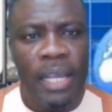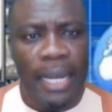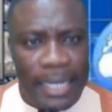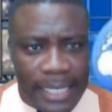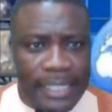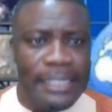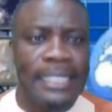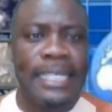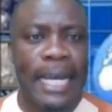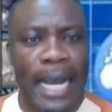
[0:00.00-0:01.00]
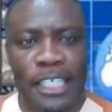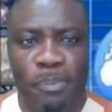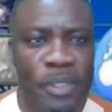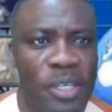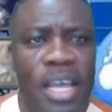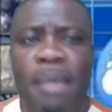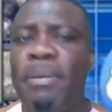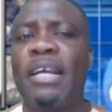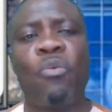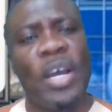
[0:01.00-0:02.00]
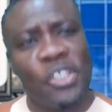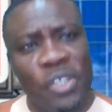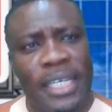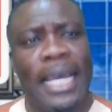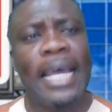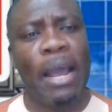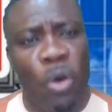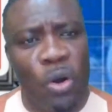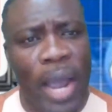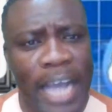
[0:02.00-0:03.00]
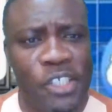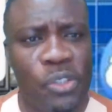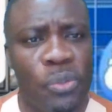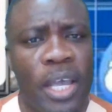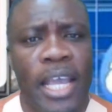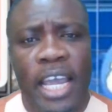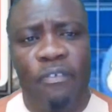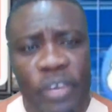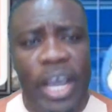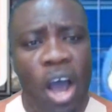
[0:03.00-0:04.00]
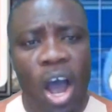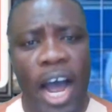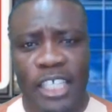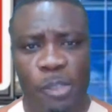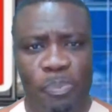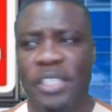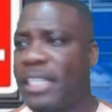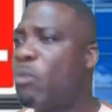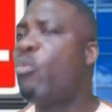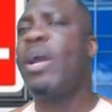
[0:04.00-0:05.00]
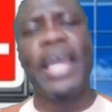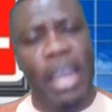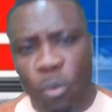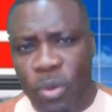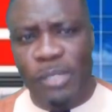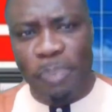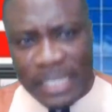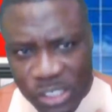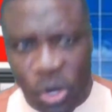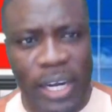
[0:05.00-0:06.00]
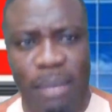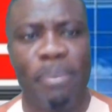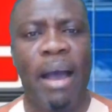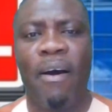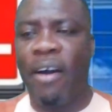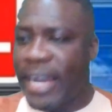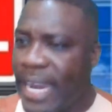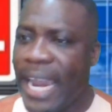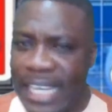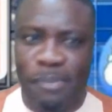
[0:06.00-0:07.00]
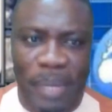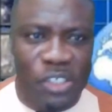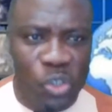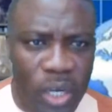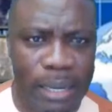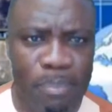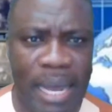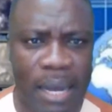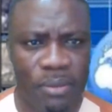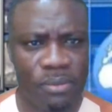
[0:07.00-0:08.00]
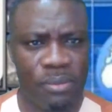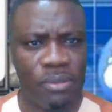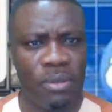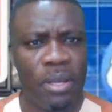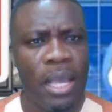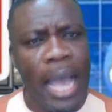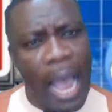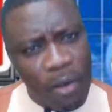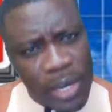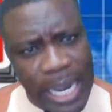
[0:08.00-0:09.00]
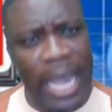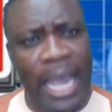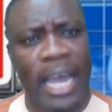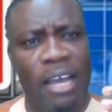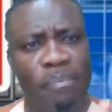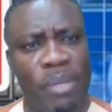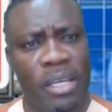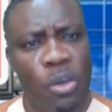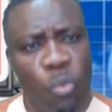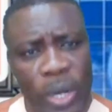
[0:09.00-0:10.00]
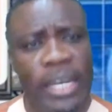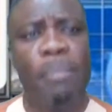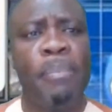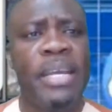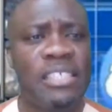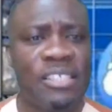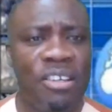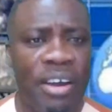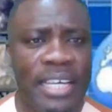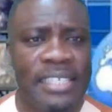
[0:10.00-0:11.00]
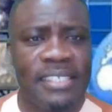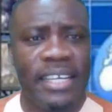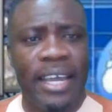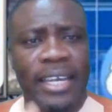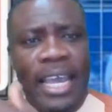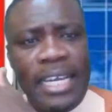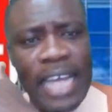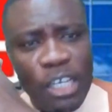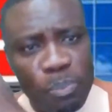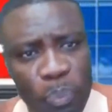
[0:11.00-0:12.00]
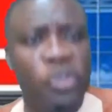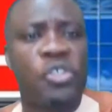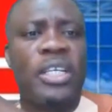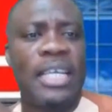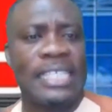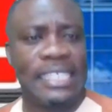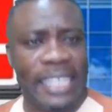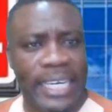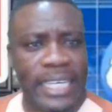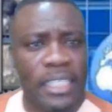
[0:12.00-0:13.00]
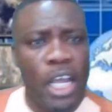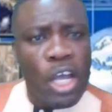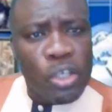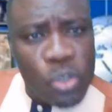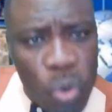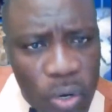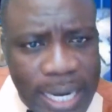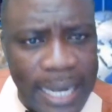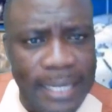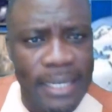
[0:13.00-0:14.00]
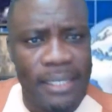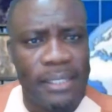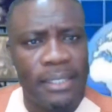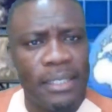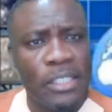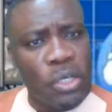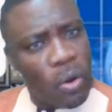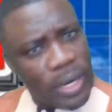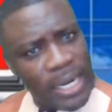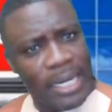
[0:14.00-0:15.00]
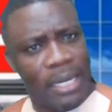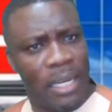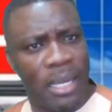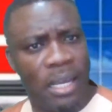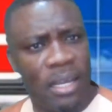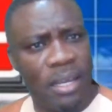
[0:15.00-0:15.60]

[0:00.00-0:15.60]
At least there's a hospital. But the question that I want to ask you, if the hospital, the way it was being talked about or it has been talked about, how come when a minister is sick, that person is taken to Ghana, to India,